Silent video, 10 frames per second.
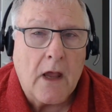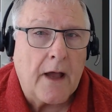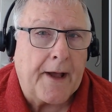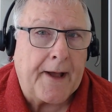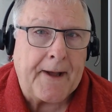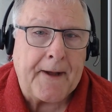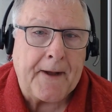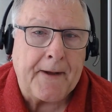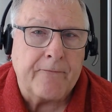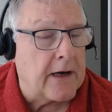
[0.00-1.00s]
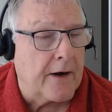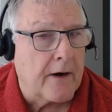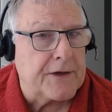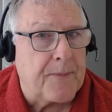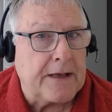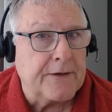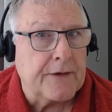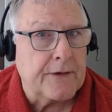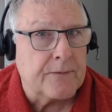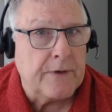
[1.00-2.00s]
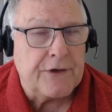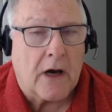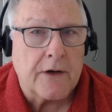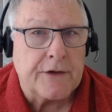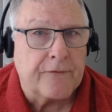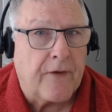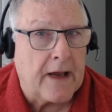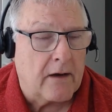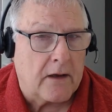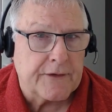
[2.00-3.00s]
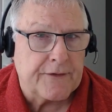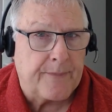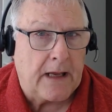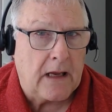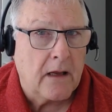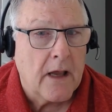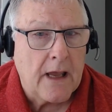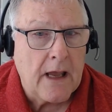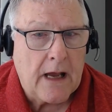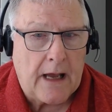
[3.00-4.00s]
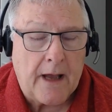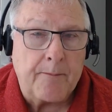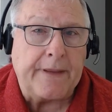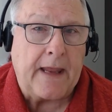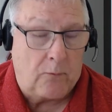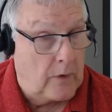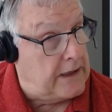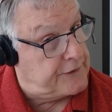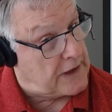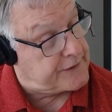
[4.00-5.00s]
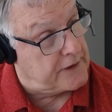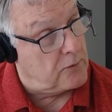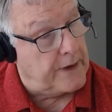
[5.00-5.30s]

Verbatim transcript: Uh, veterinary expenses, we charged at $5 a pig, uh, but then we adjusted it.